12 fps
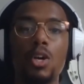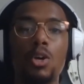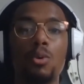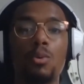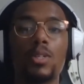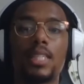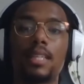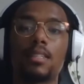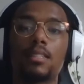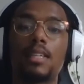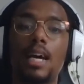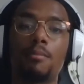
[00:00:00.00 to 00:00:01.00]
who was at the
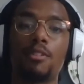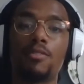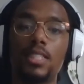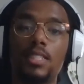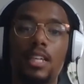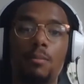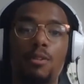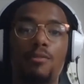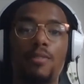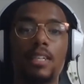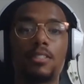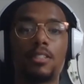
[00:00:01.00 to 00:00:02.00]
time a visiting
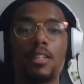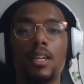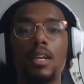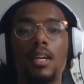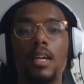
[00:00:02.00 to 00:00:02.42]
professor